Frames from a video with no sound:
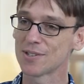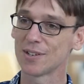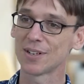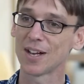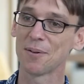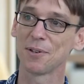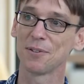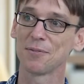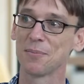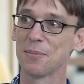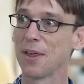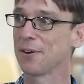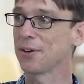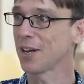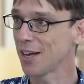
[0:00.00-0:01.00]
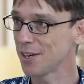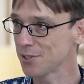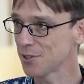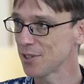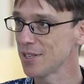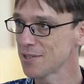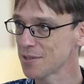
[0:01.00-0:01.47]
They're coming from other
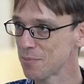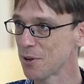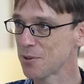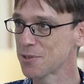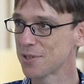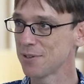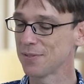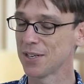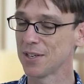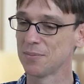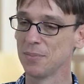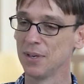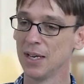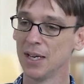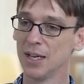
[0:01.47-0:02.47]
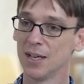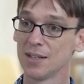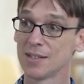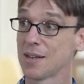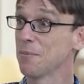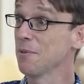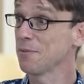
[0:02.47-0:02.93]
countries, most of them.
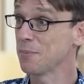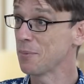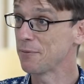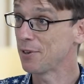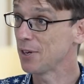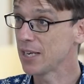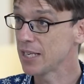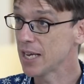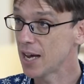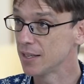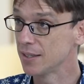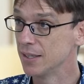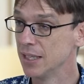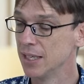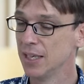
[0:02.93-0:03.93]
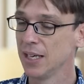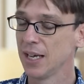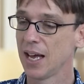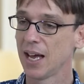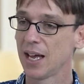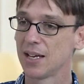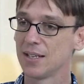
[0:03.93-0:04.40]
Some of them are very young,
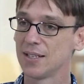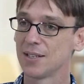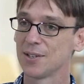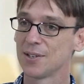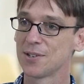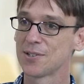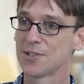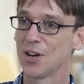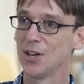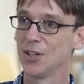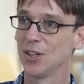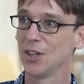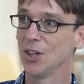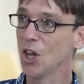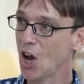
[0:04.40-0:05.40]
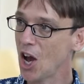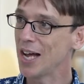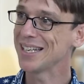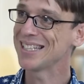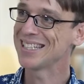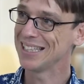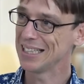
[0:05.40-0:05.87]
and there's a
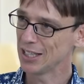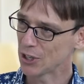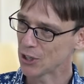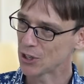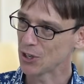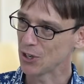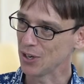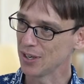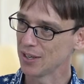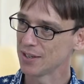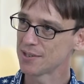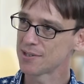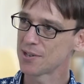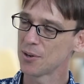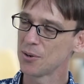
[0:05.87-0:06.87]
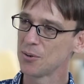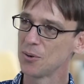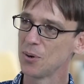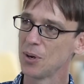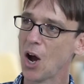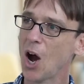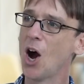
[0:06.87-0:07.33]
lot to learn.
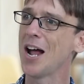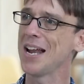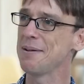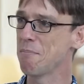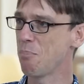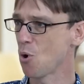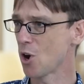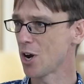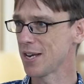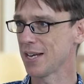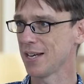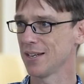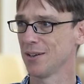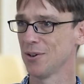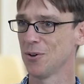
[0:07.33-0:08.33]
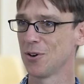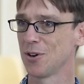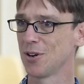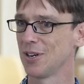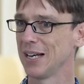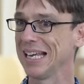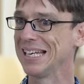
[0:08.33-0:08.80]
So, onboarding
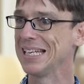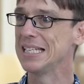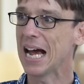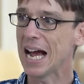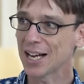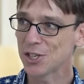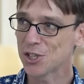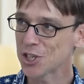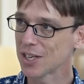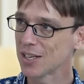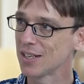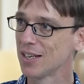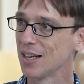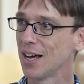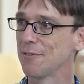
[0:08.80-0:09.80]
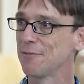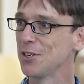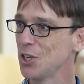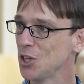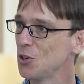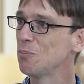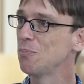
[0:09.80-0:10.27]
or induction of
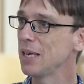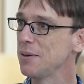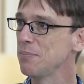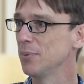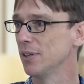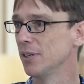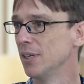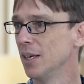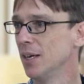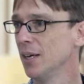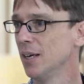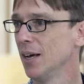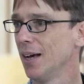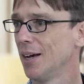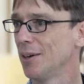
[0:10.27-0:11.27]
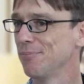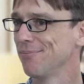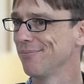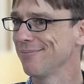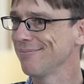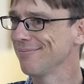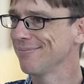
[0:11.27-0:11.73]
new people
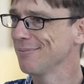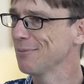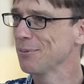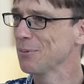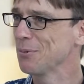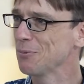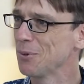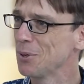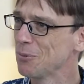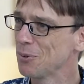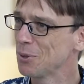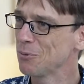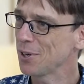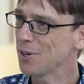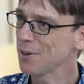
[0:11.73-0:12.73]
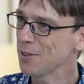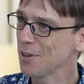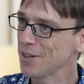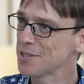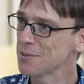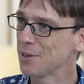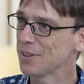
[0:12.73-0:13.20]
um, what are your
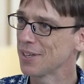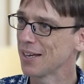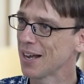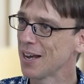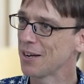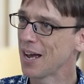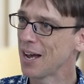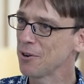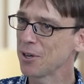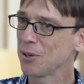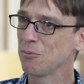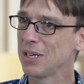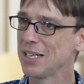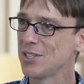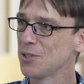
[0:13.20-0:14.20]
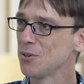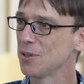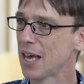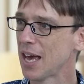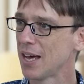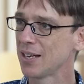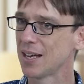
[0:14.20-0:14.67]
thoughts about that? How, how can we do
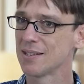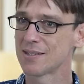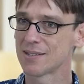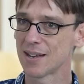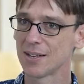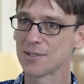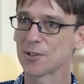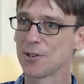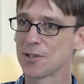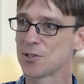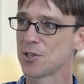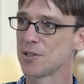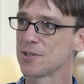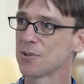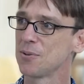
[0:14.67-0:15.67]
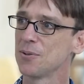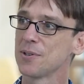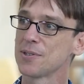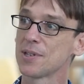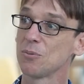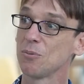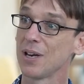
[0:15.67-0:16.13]
that as, as Christian
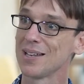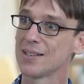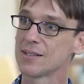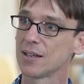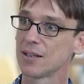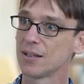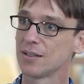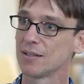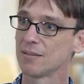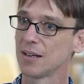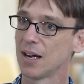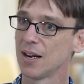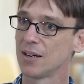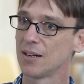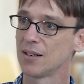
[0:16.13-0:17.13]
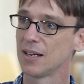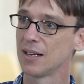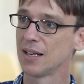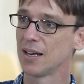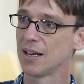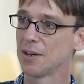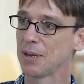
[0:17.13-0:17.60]
schools in ways that are, are
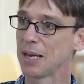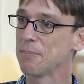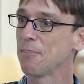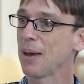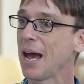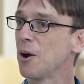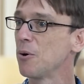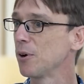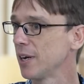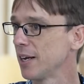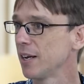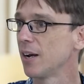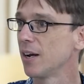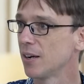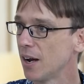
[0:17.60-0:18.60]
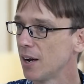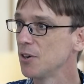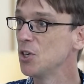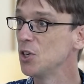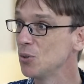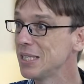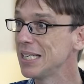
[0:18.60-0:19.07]
uh, empowering our, our
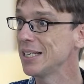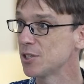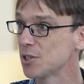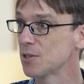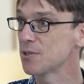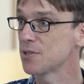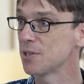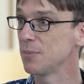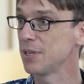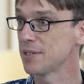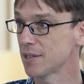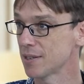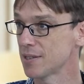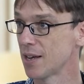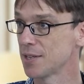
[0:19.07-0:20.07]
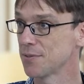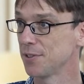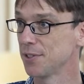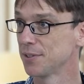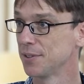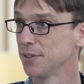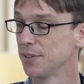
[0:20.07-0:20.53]
new teachers to be
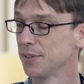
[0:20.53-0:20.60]
successful?